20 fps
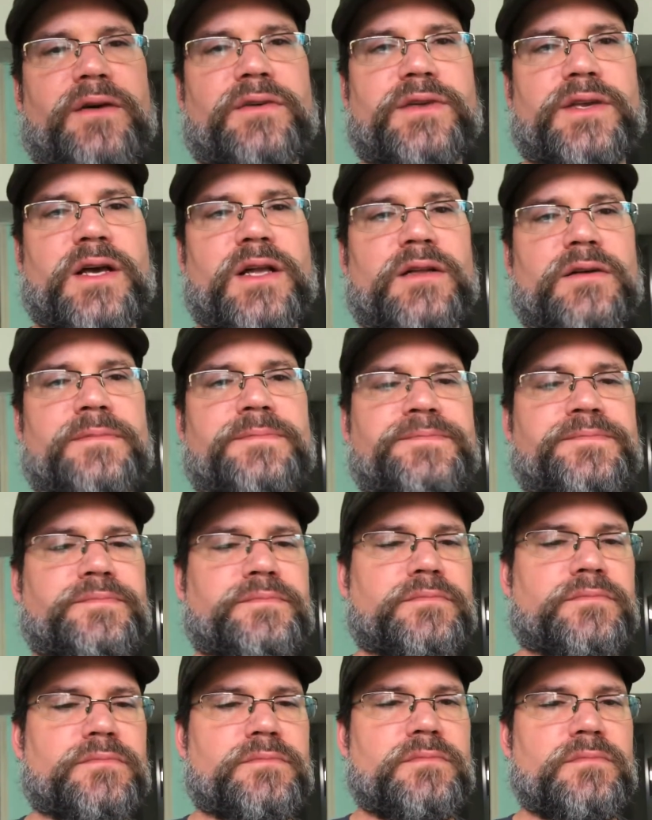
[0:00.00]
yellow.
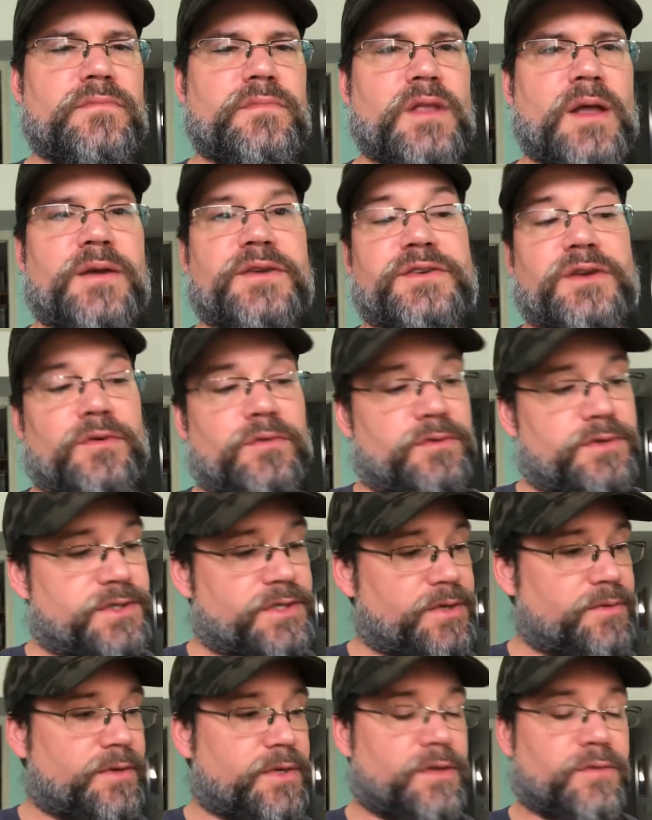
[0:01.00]
So we'll see
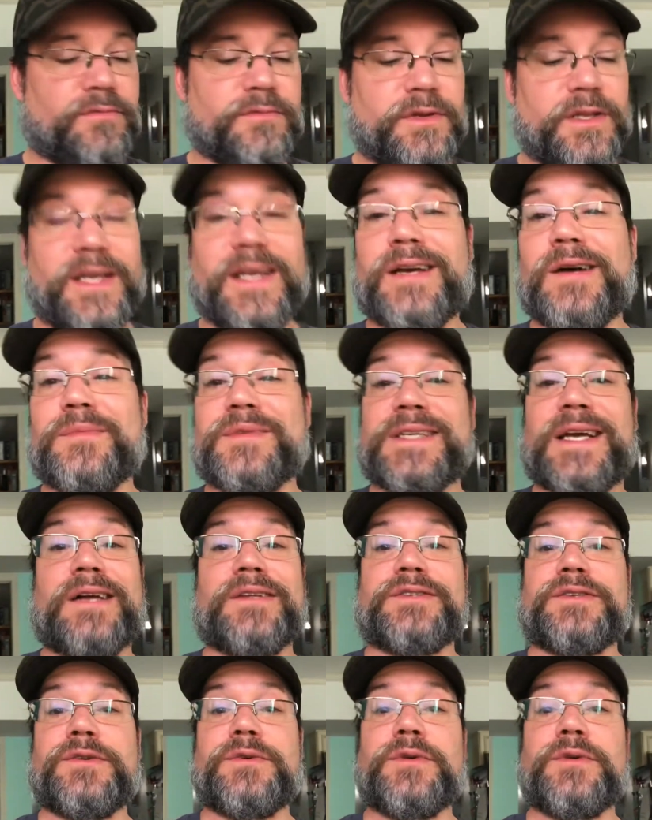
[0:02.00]
what it really comes out to